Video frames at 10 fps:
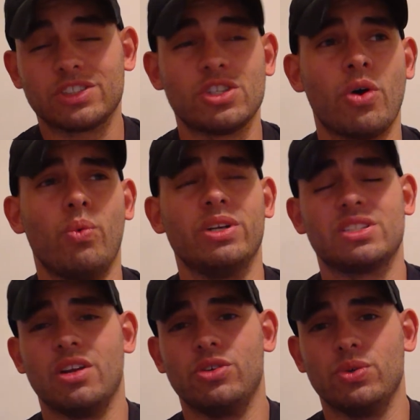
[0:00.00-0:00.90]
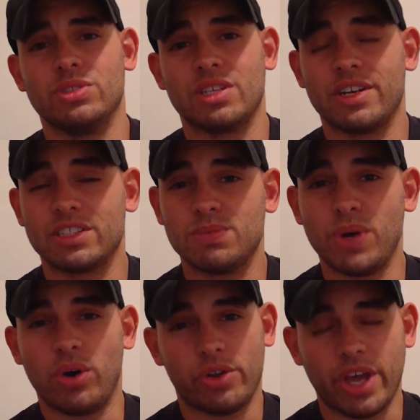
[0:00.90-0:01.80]
So what it's going to do is it's going to
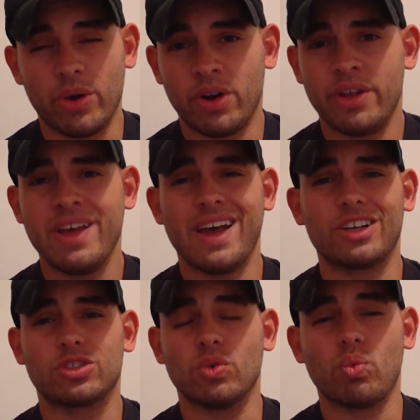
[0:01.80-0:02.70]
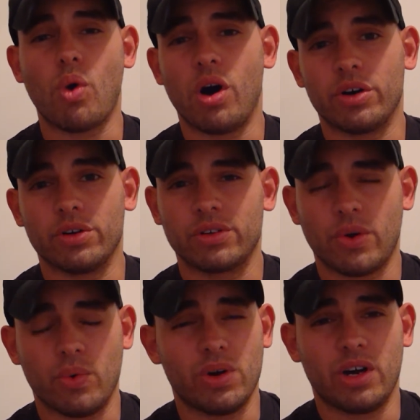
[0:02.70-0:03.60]
expel that extra water
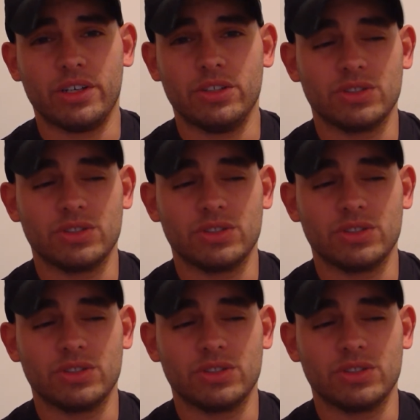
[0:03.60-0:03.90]
going on in your